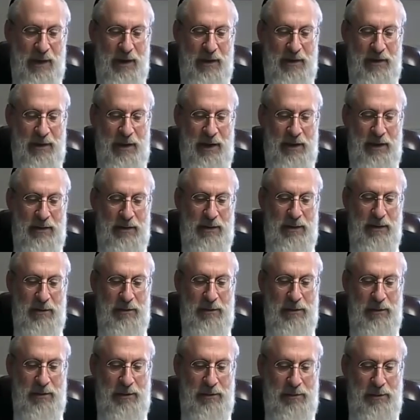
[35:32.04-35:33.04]
it
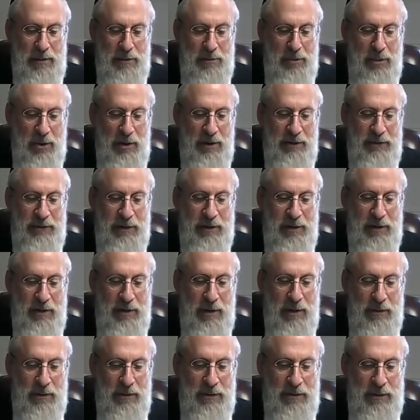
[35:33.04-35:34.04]
would be important
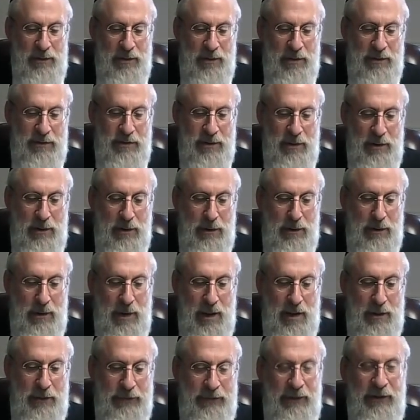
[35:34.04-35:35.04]
to
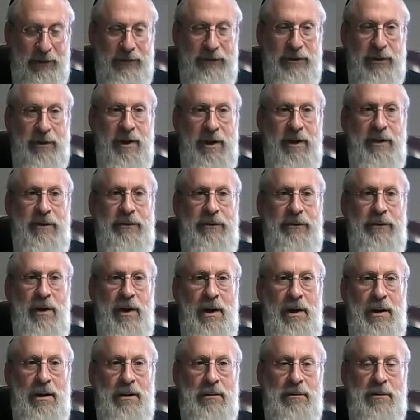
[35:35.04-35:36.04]
since there is
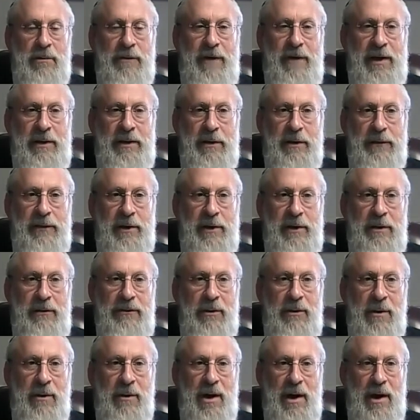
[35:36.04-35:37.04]
Ravadi over here in
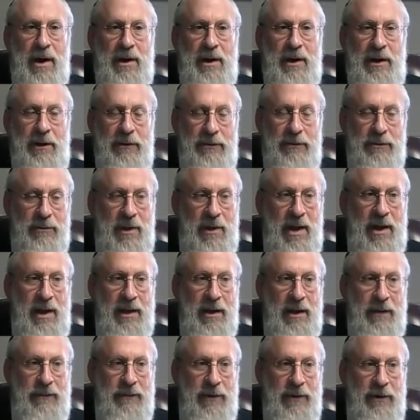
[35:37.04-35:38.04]
Samachan and he's
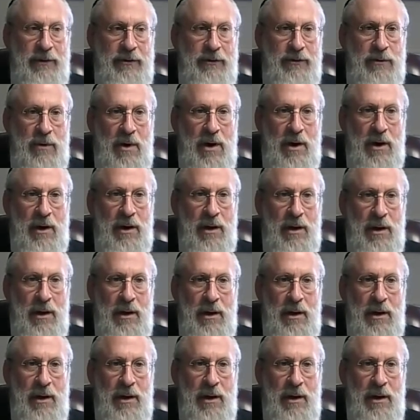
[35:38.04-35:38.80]
relying on very strong